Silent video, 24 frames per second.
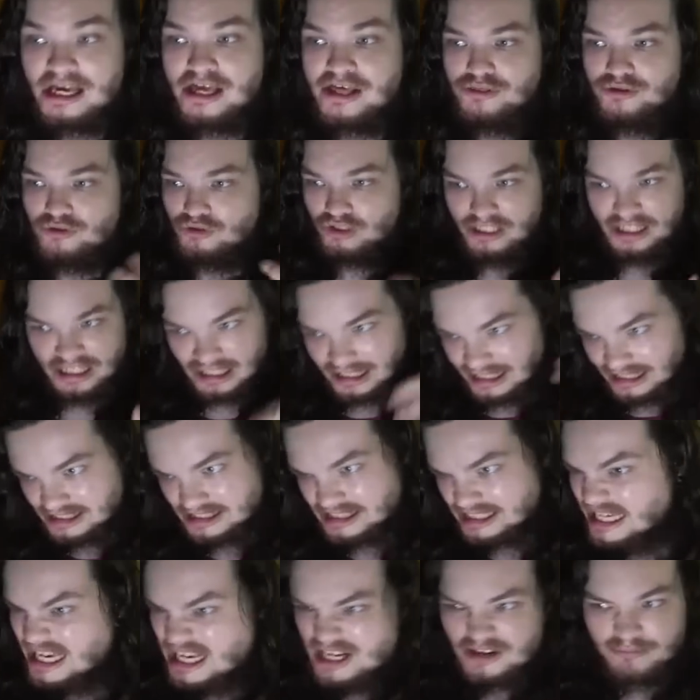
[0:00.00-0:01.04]
They're like, let's
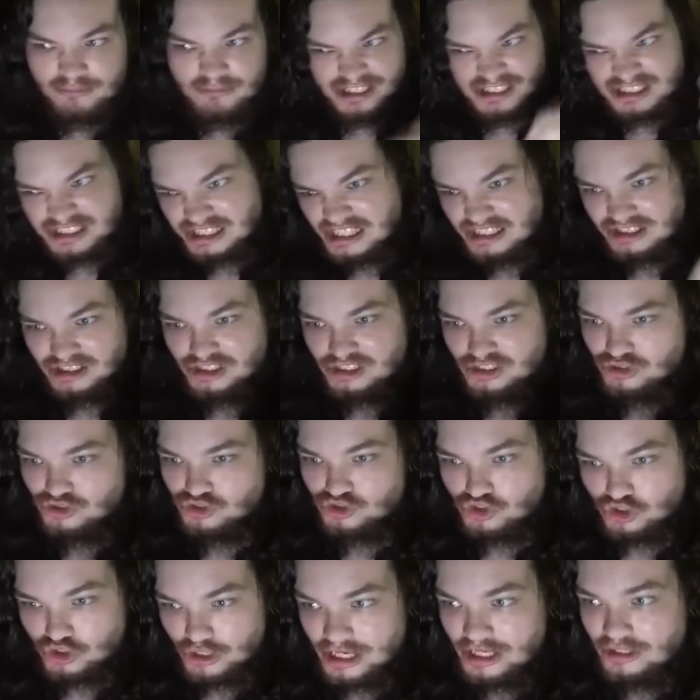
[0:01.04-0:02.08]
get them. Let's get these
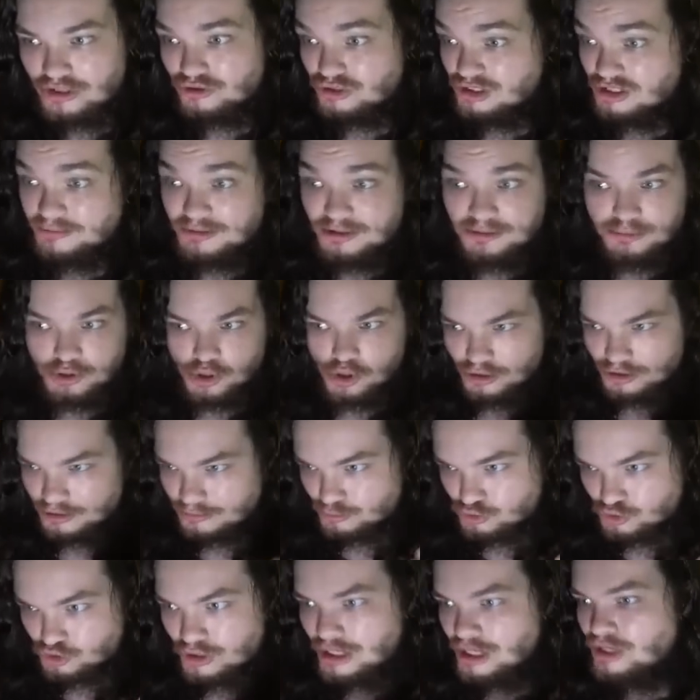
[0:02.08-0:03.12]
traitors. Some of them are calling them
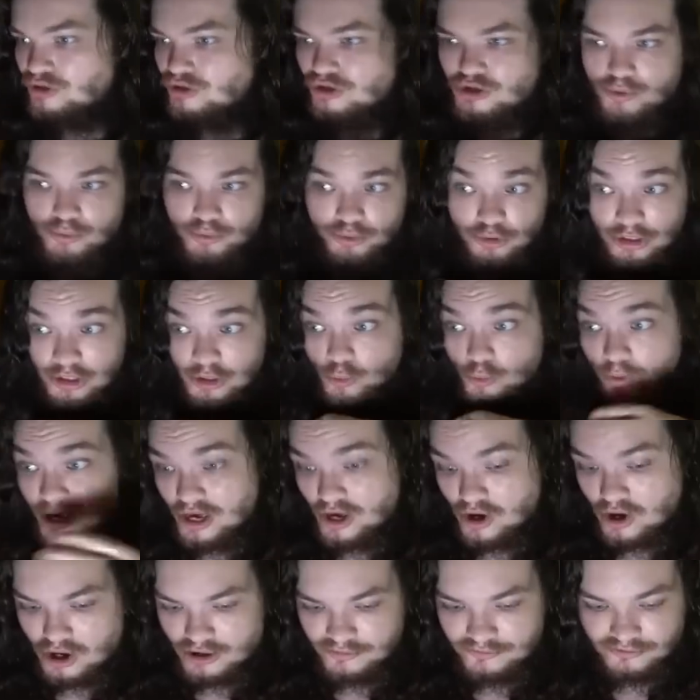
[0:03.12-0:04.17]
traitor, going like way
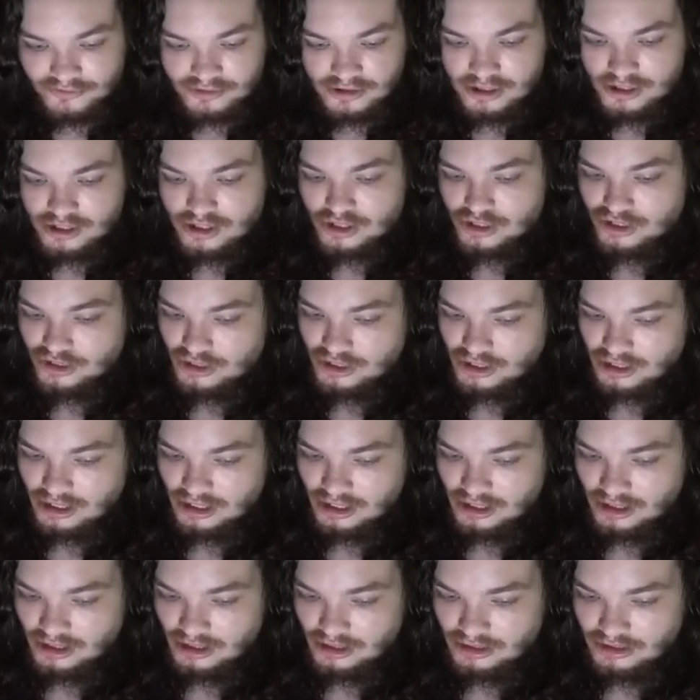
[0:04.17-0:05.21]
off.
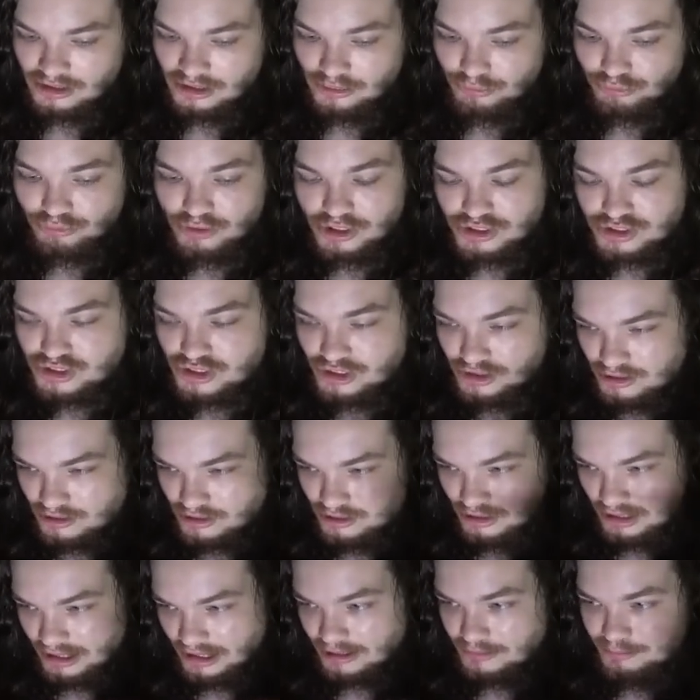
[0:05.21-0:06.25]
The the
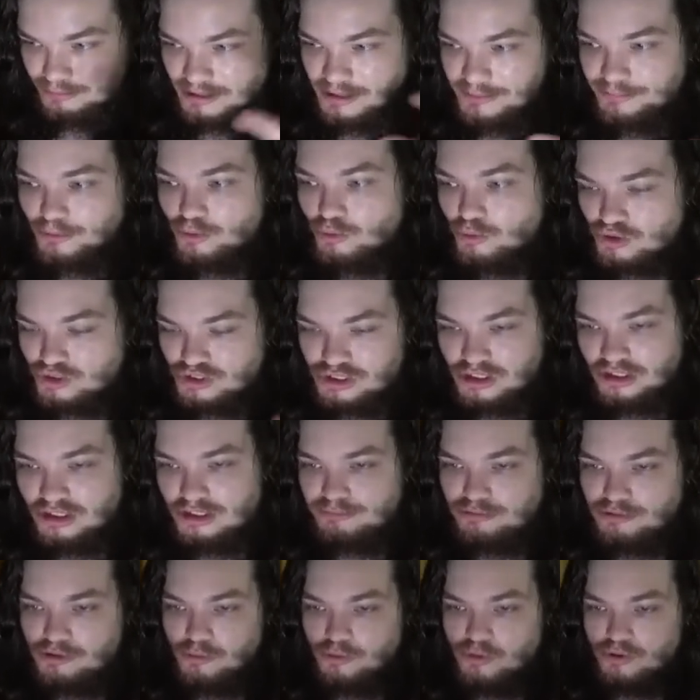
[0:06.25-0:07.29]
Russian, like, people who are generally
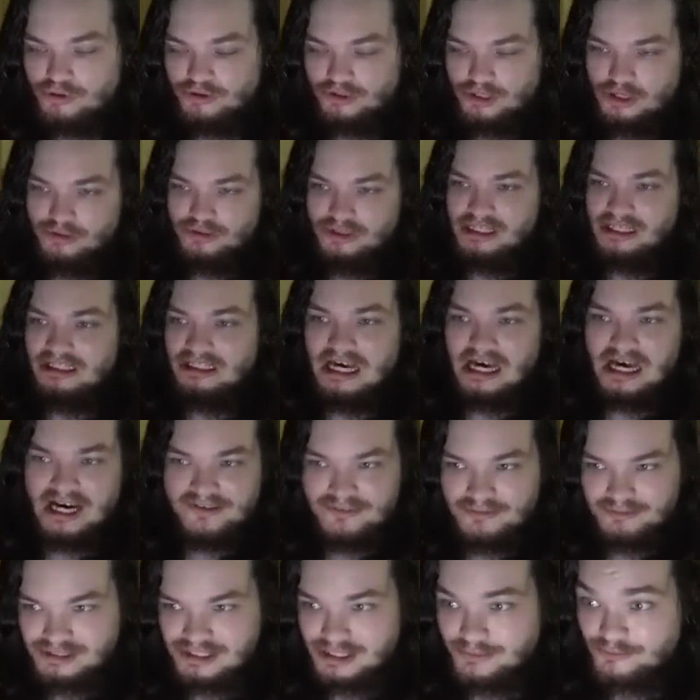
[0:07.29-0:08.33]
pro-war, though, they, a lot of
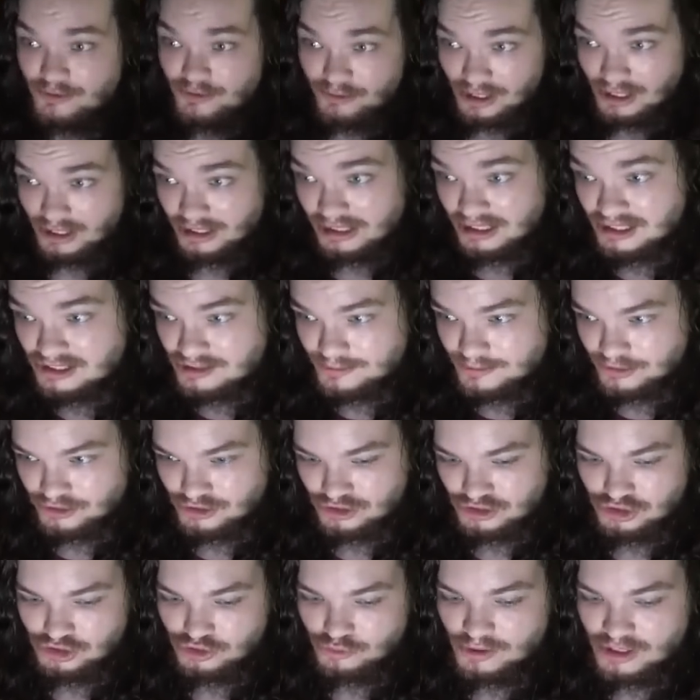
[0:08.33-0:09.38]
them seem very uneased about the
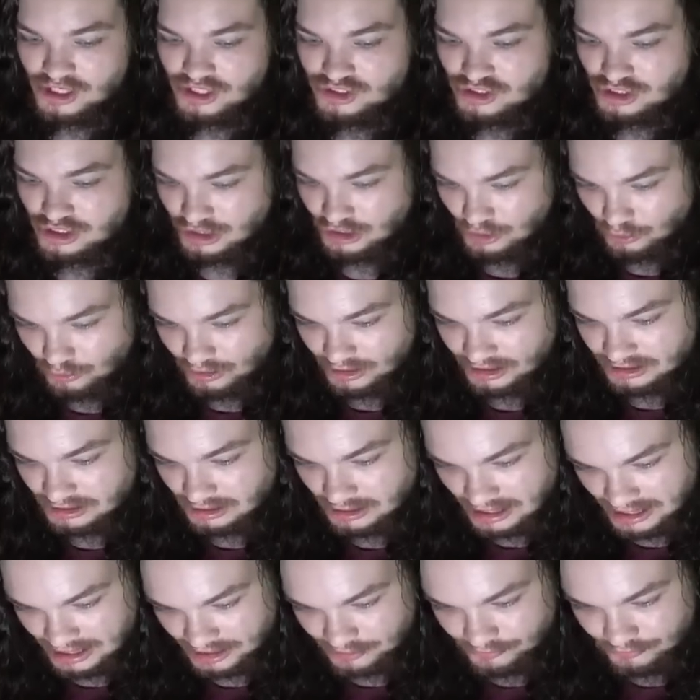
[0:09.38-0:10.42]
situation. They don't like the
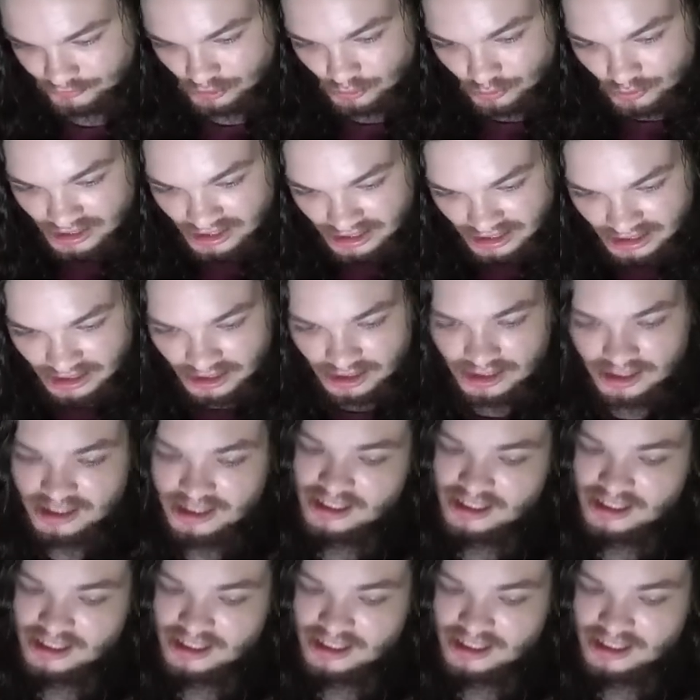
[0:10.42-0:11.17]
lack of unity.